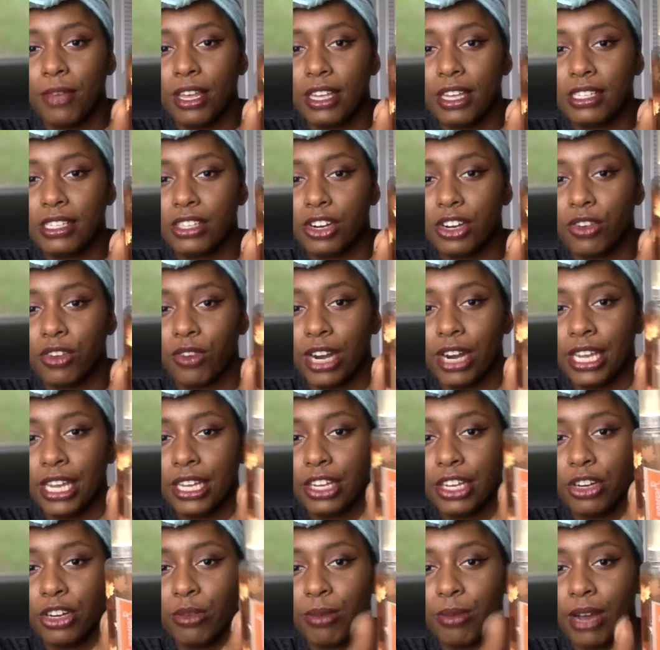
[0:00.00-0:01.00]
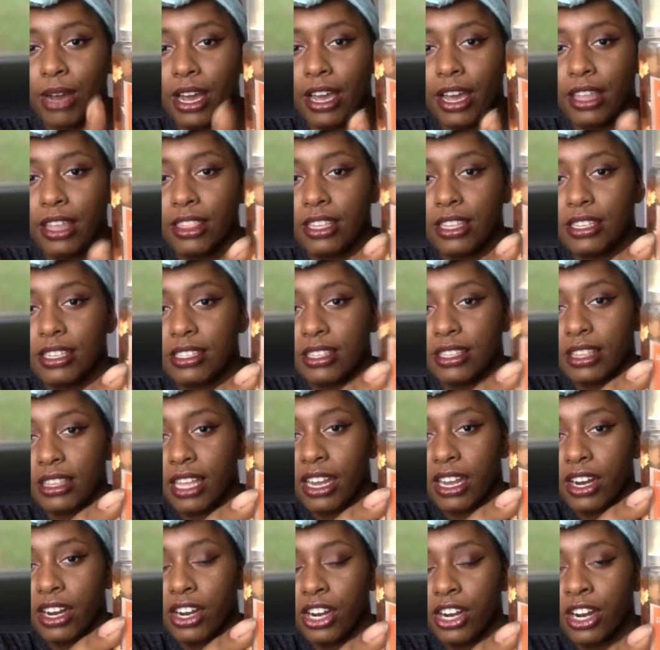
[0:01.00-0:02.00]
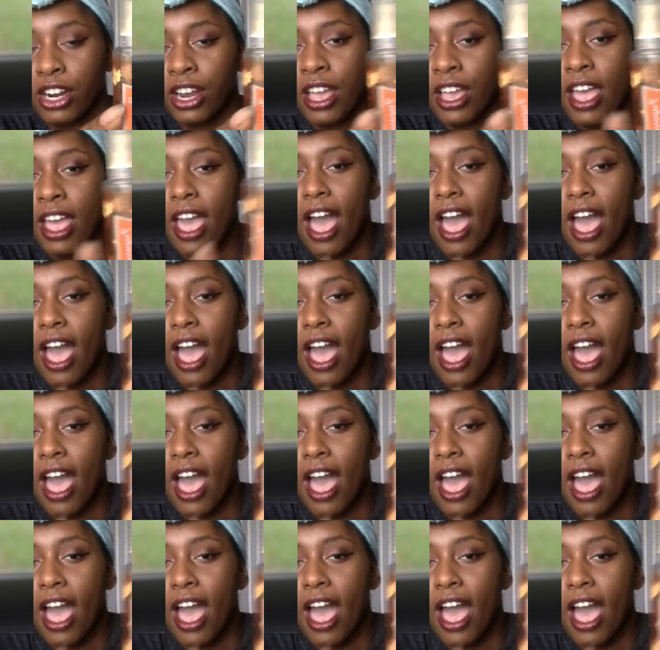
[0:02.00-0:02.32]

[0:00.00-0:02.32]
start right here by this letter.